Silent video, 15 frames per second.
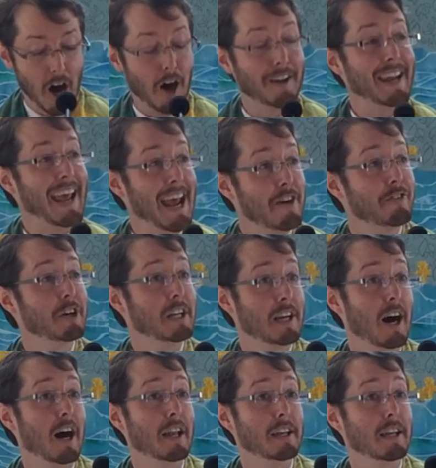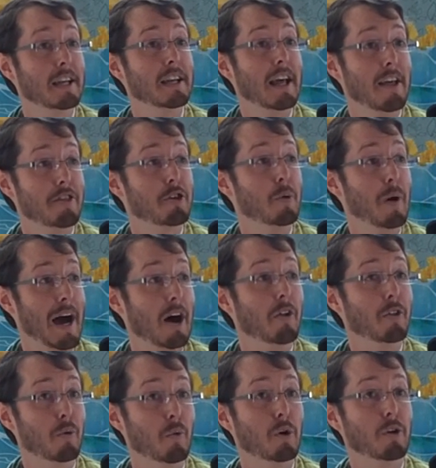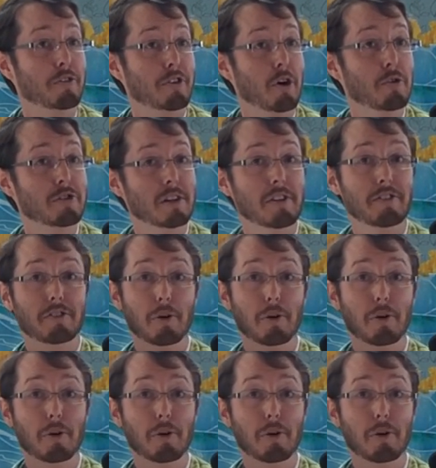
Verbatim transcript: on every continent and throughout the world's oceans.